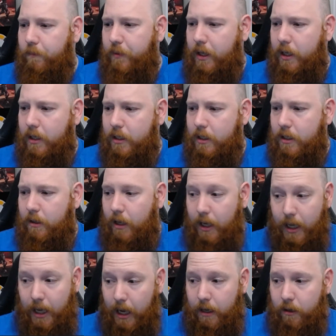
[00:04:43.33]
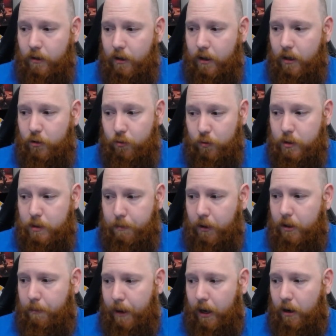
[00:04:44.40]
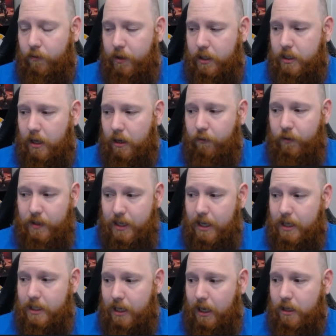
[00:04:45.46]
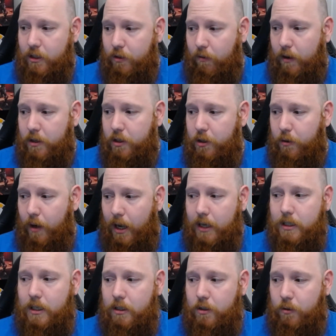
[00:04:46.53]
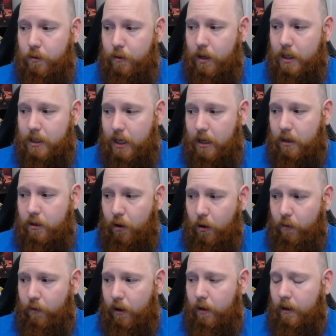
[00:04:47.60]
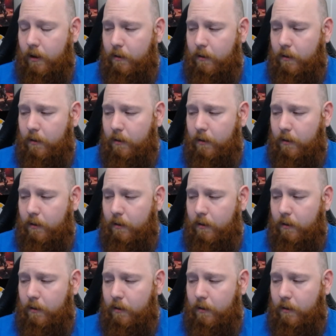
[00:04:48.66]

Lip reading: It, again, draws upon the power of the Ascended for 10 seconds, granting you access to Ascended Nova,